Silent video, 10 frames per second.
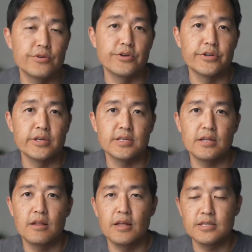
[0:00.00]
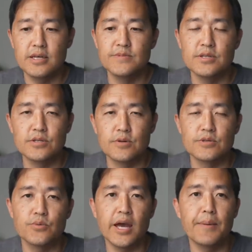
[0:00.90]
the earnings that a lot of times
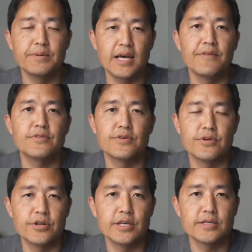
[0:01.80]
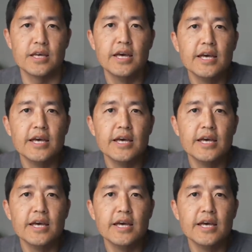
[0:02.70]
determines what happens after the earnings.